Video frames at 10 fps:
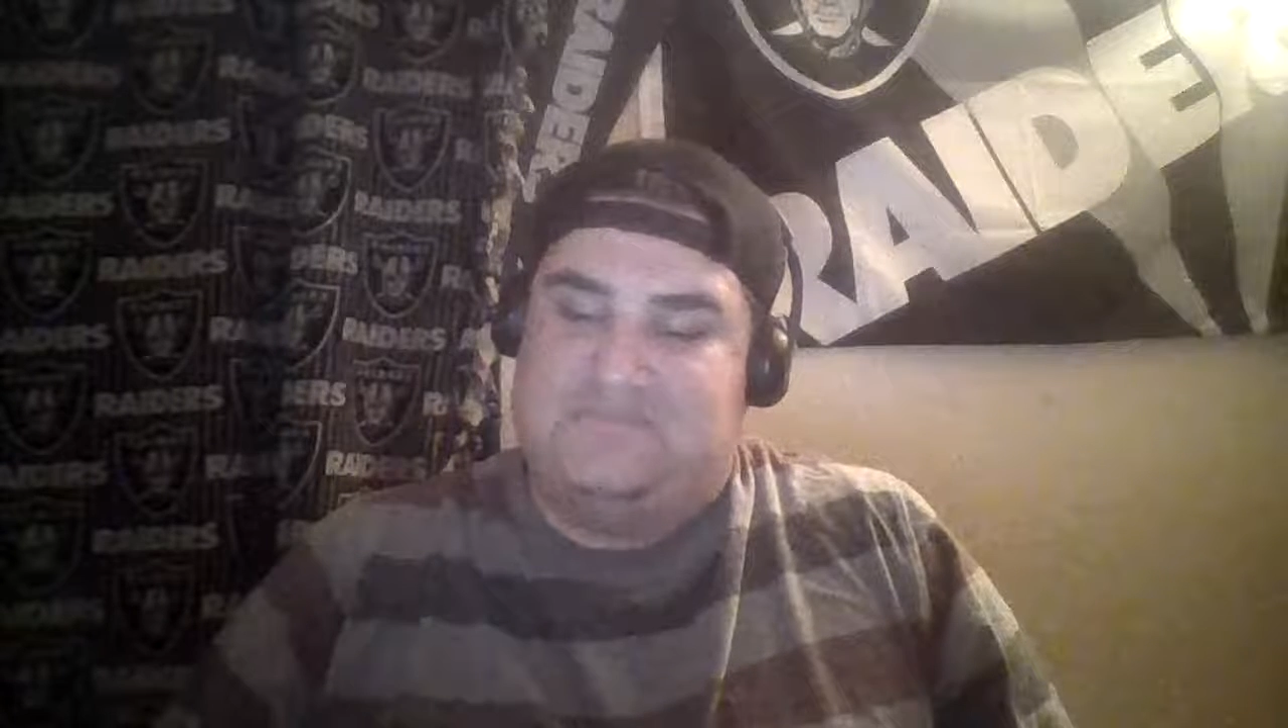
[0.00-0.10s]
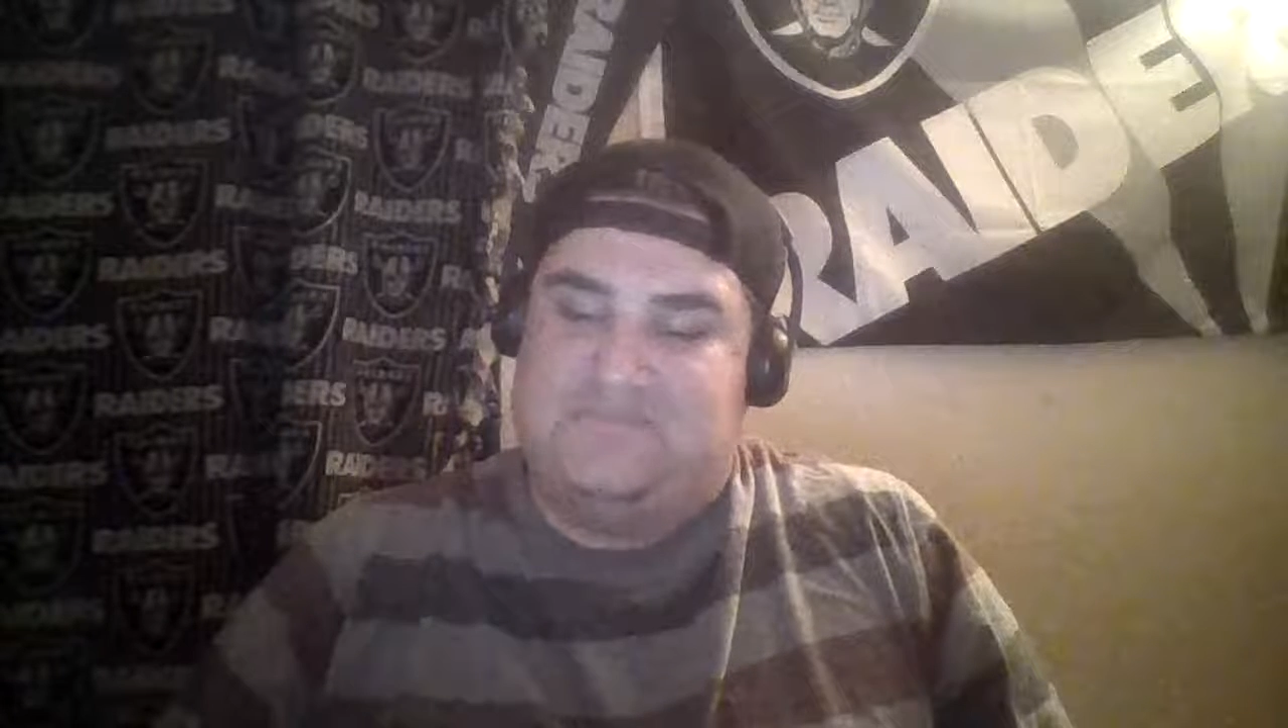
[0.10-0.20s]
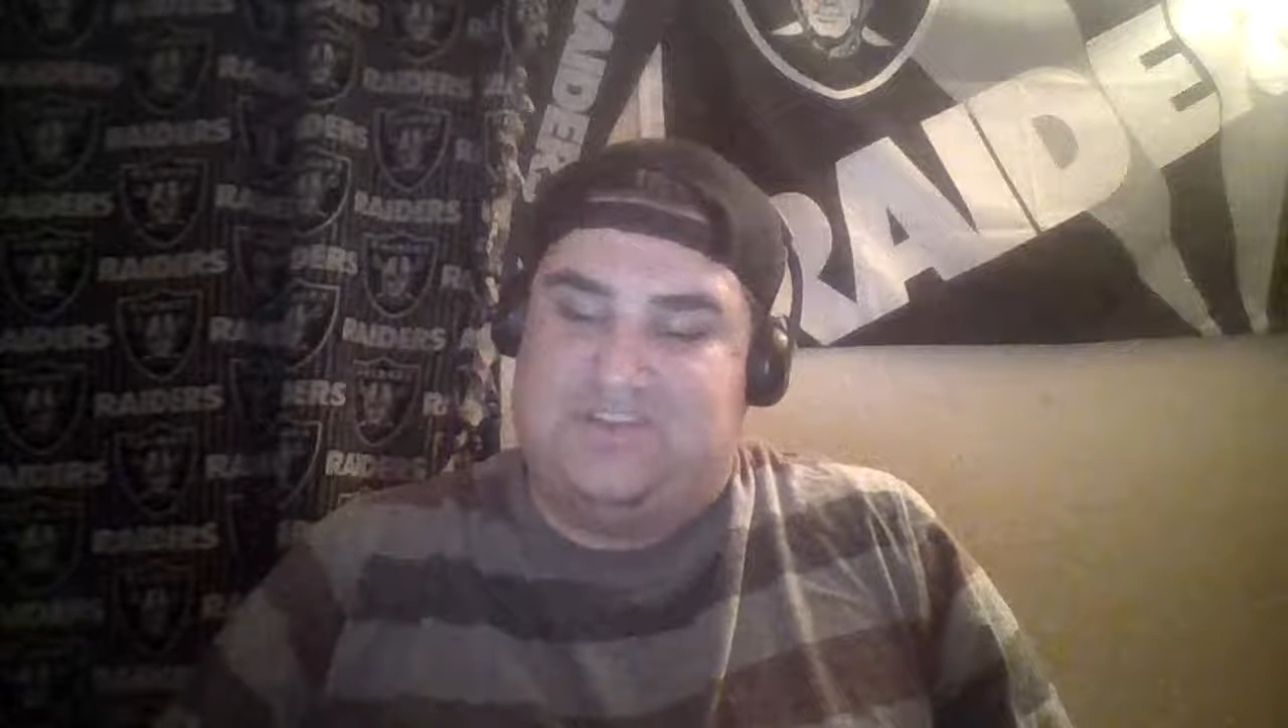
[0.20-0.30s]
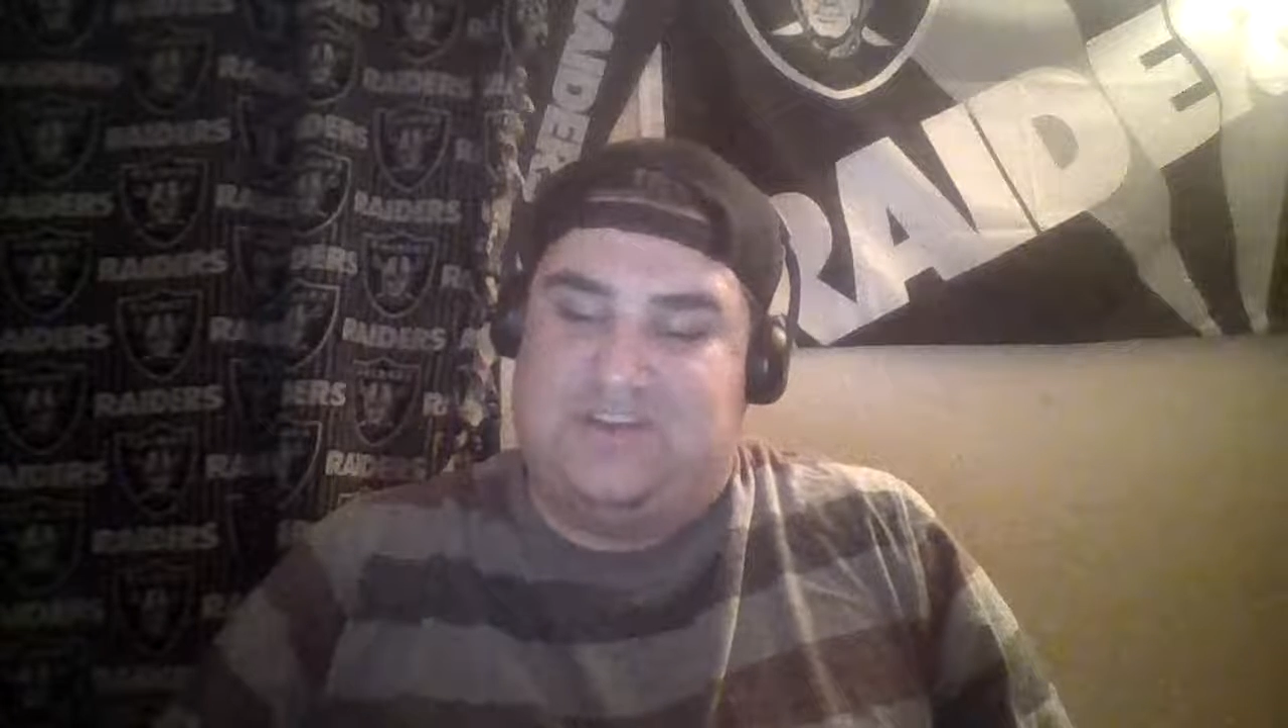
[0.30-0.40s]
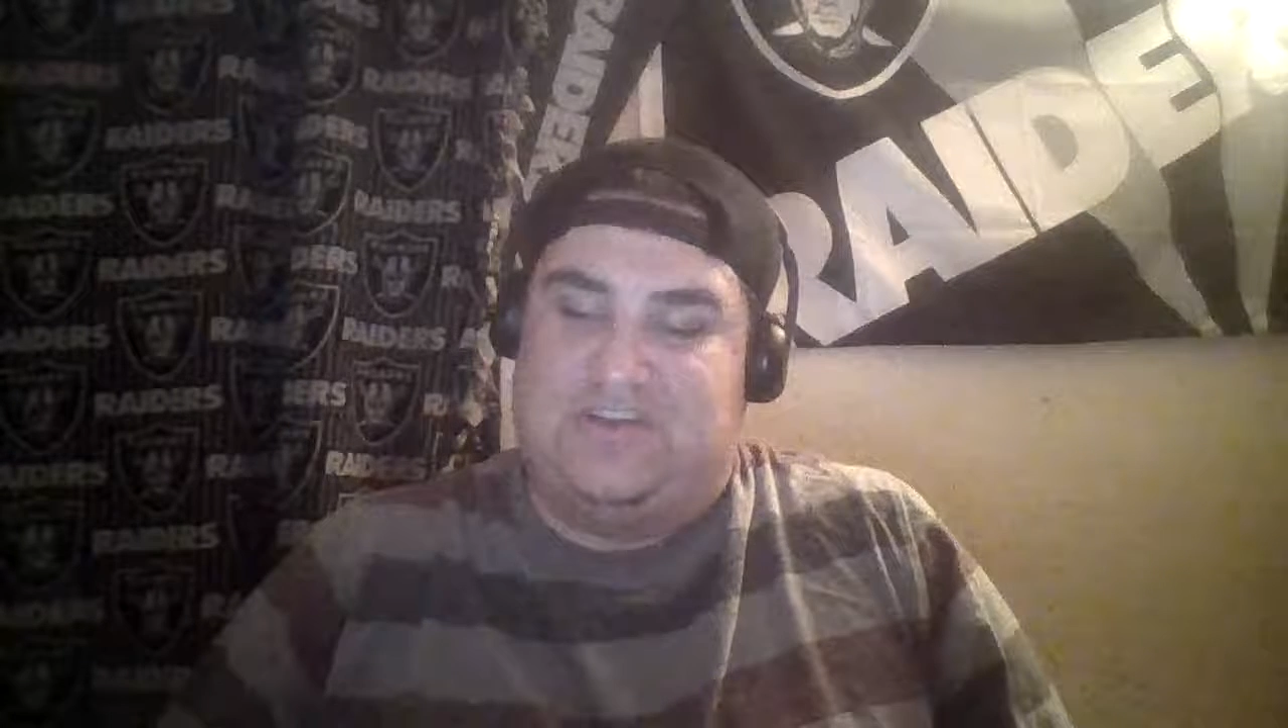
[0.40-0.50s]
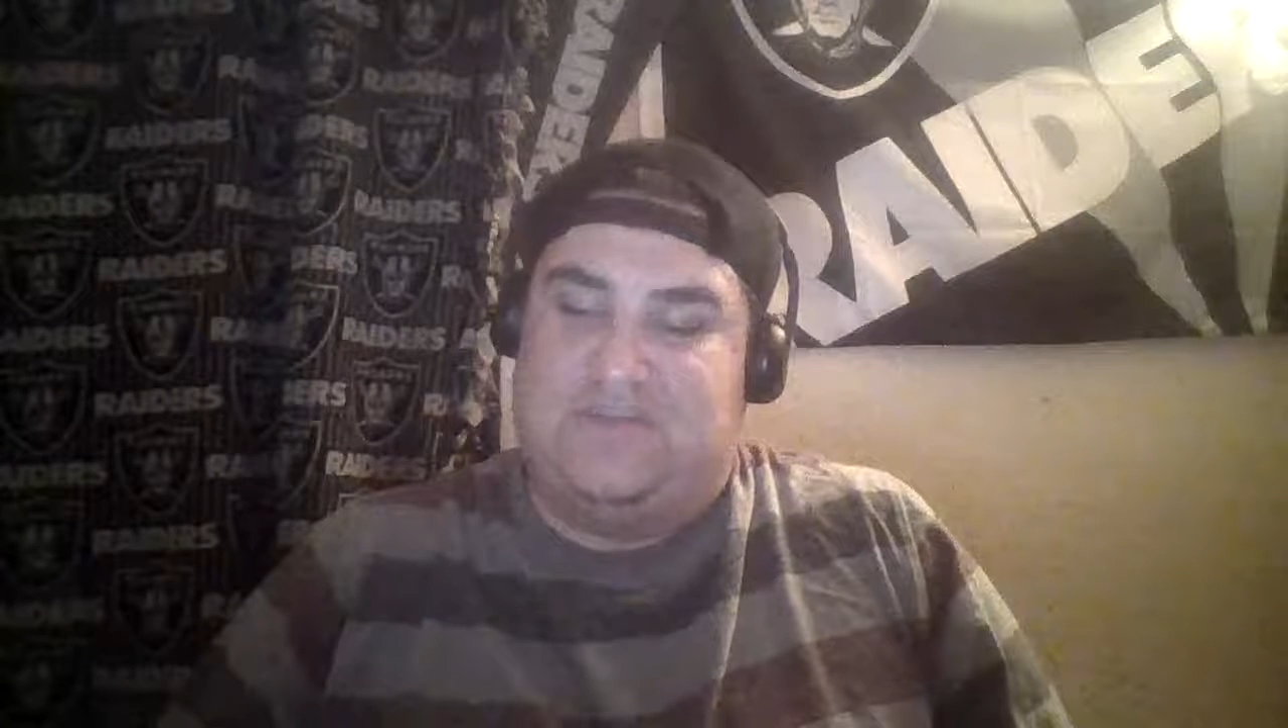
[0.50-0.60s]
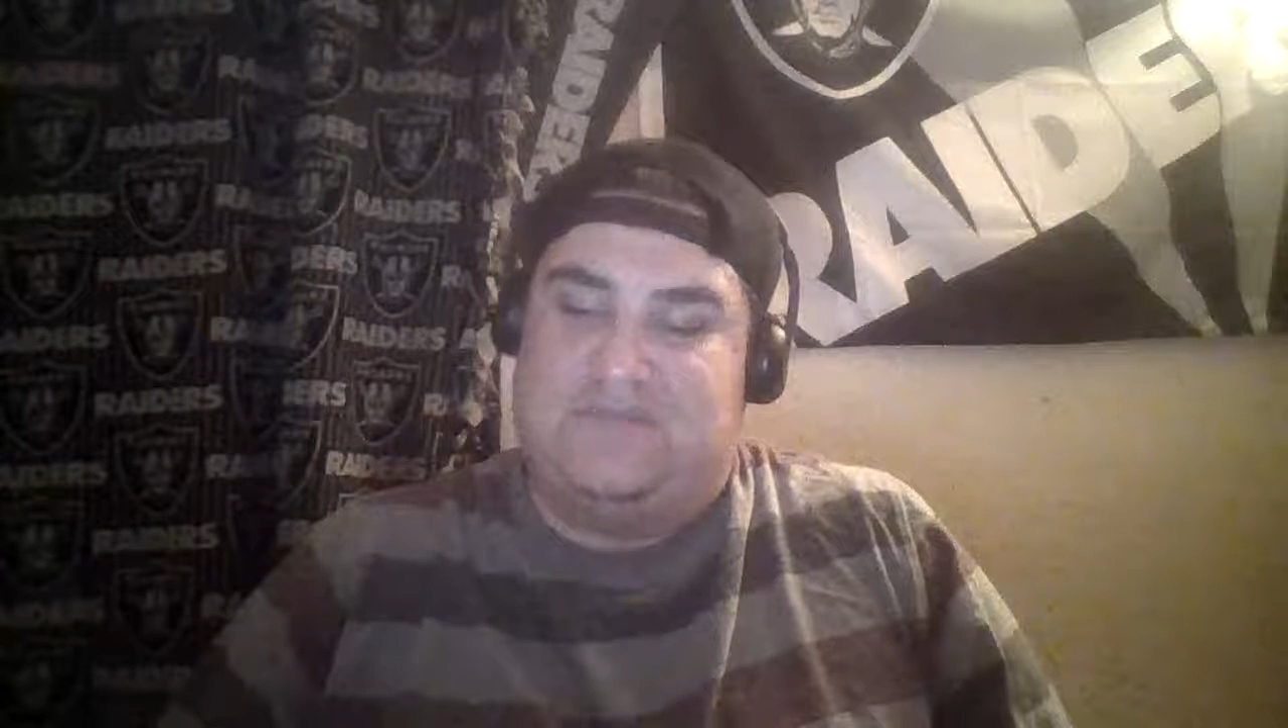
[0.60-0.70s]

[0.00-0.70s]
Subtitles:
showed up